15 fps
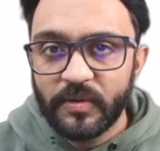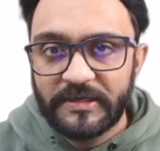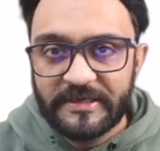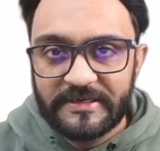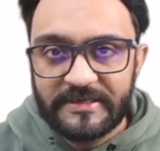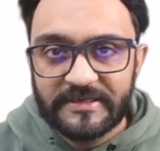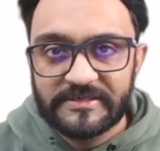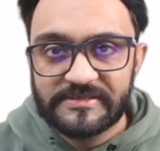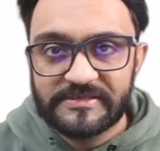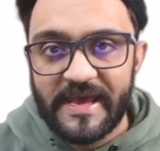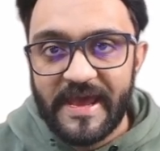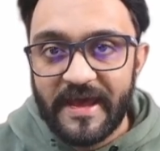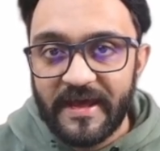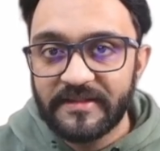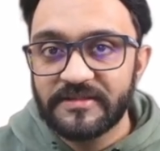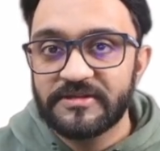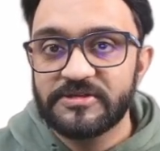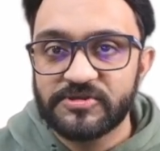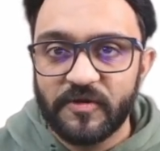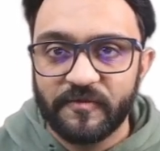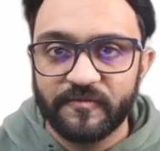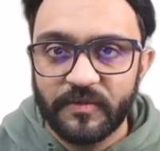details and the
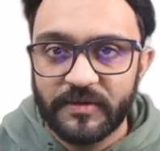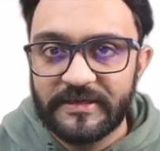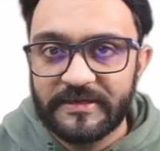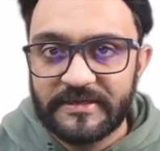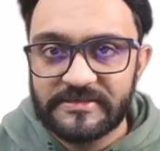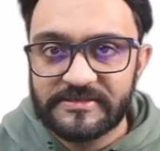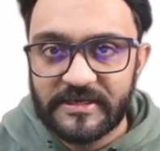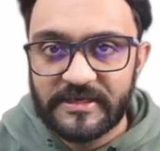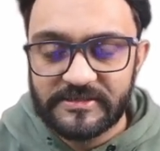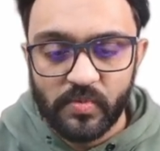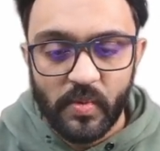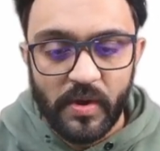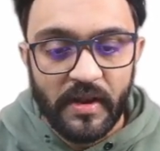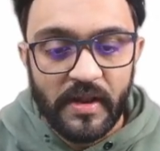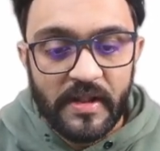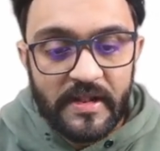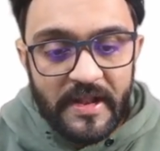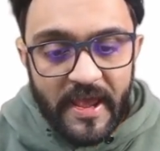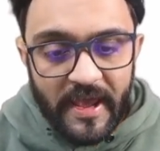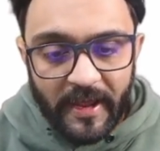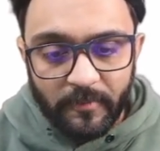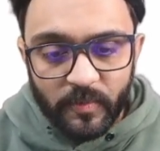software details as well.
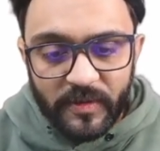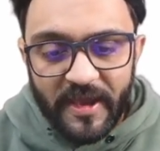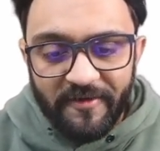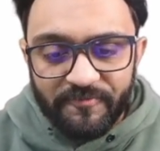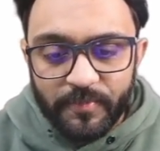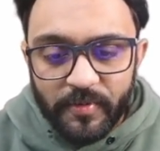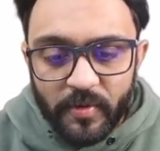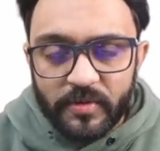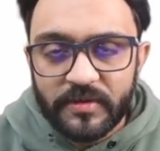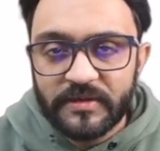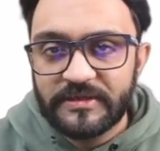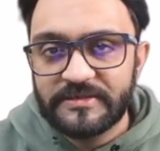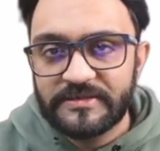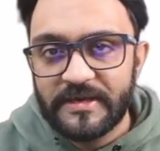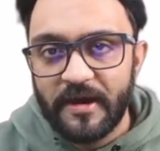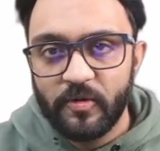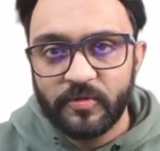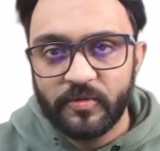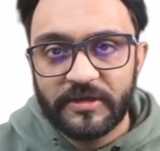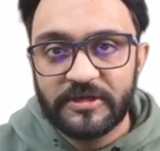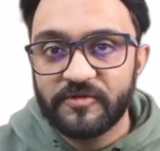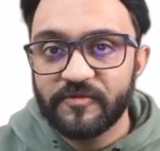And we have broken it down
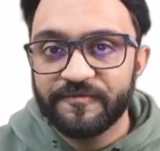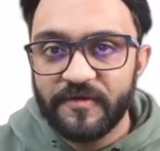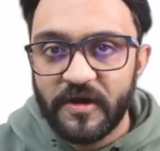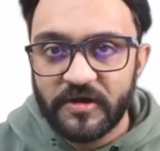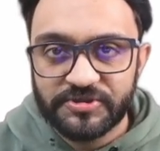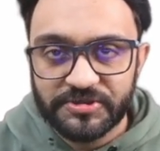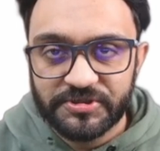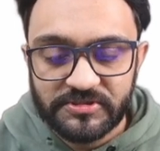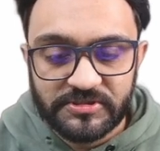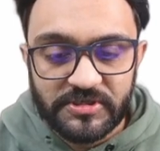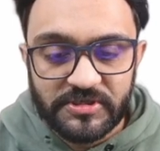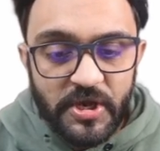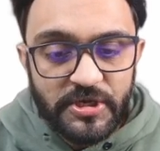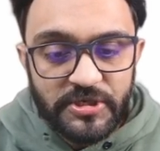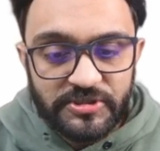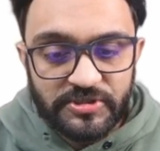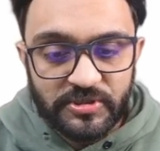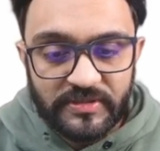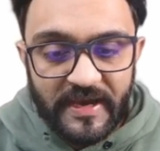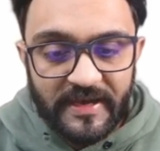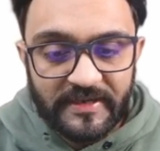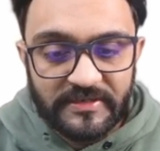into functions so
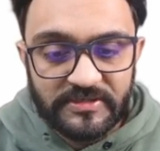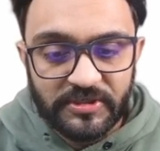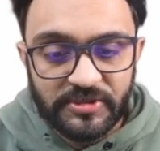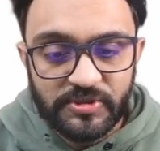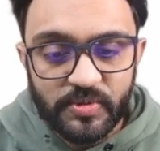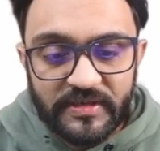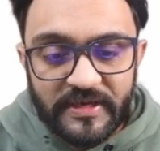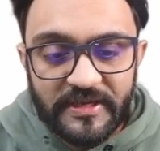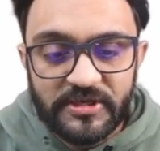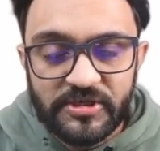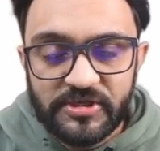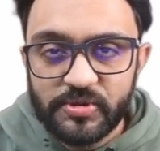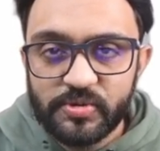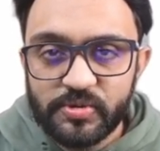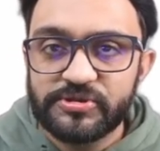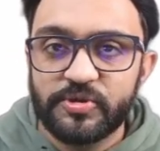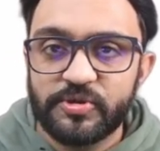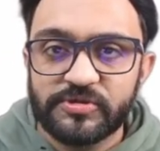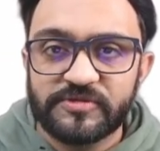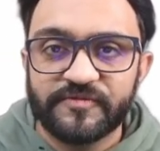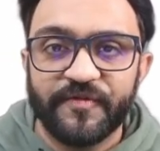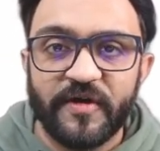that you can use
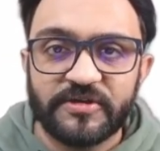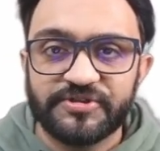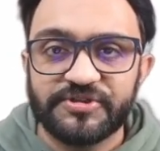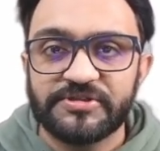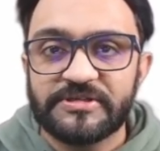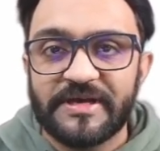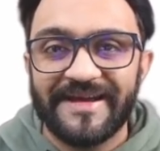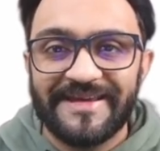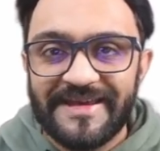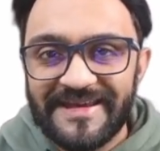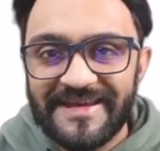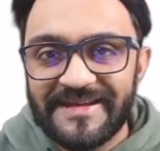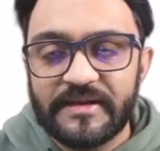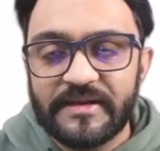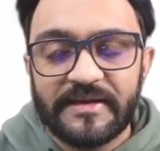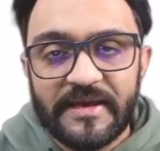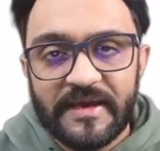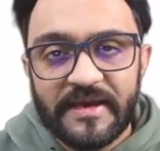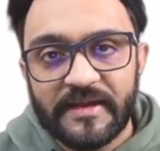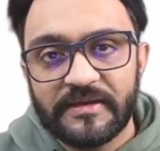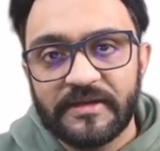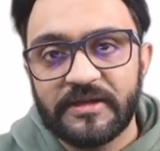those functions again and
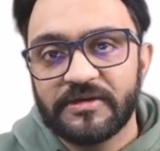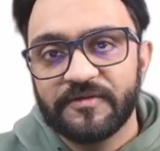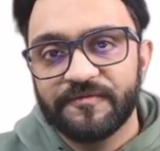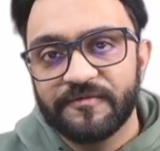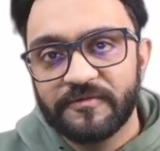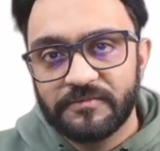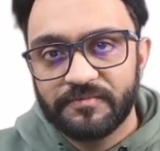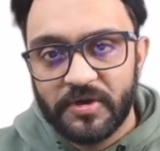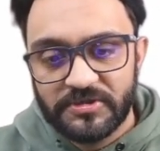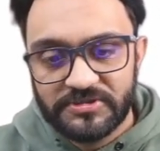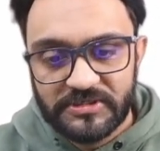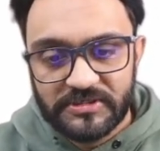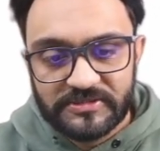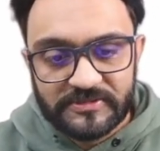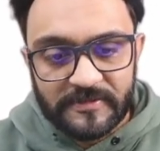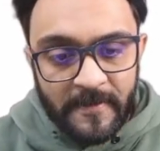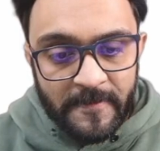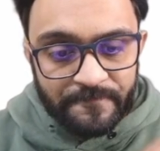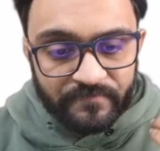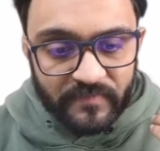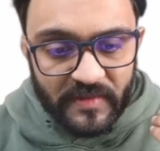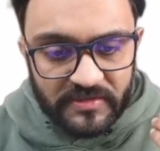again in different projects.
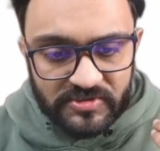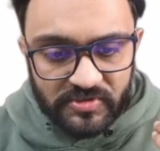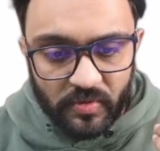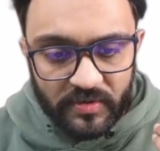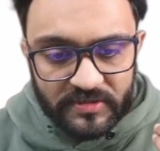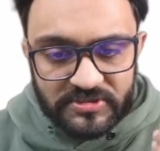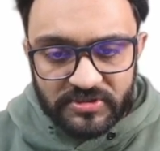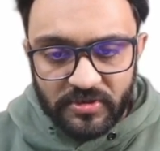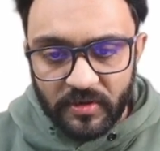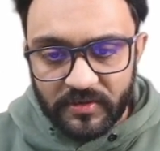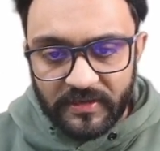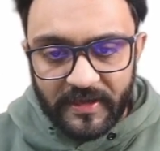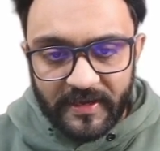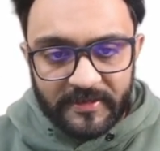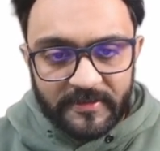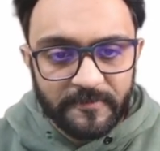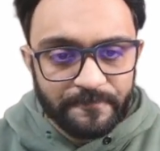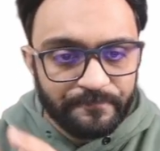So it's not like